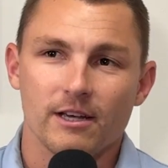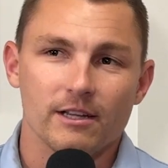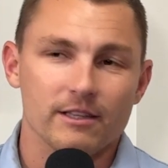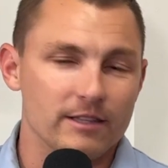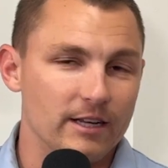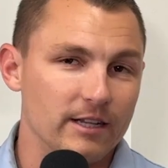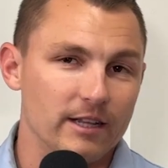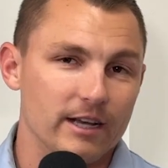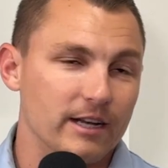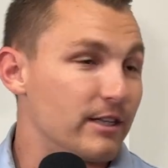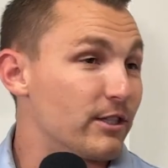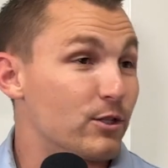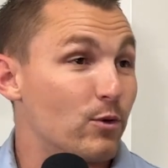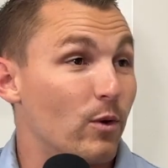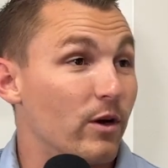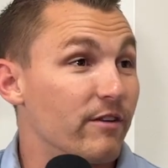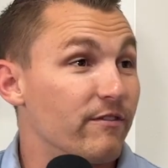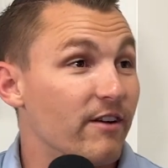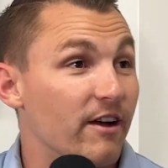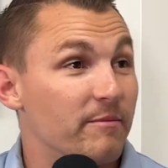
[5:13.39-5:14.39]
They had like a
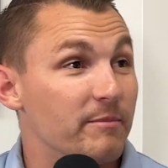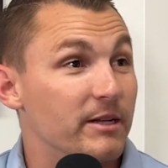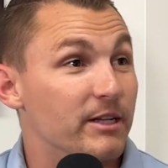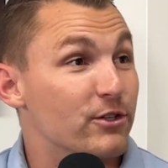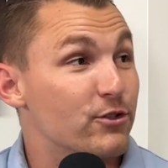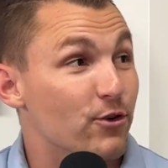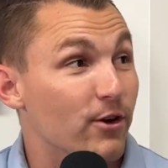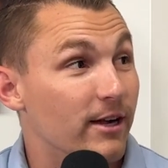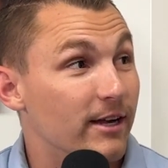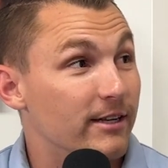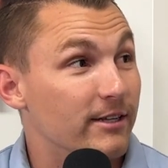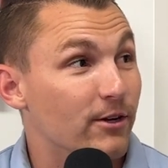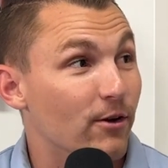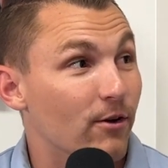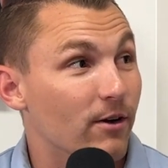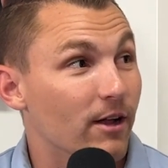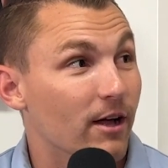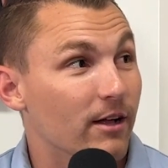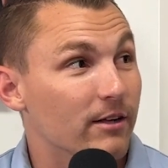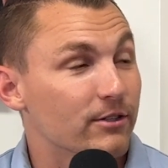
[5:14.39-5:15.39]
25-minute train
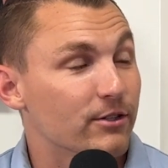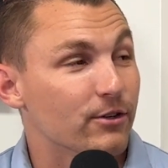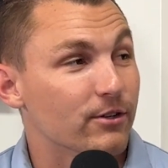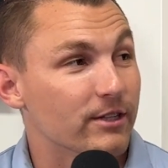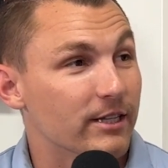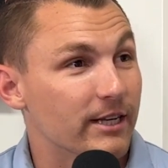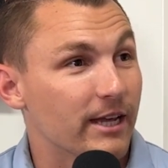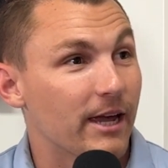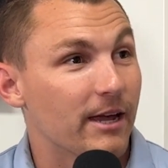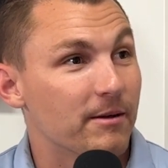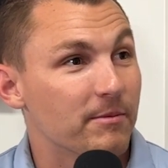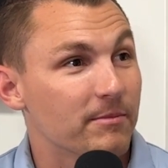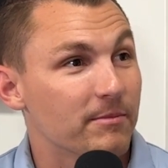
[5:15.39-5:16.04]
going on during the game.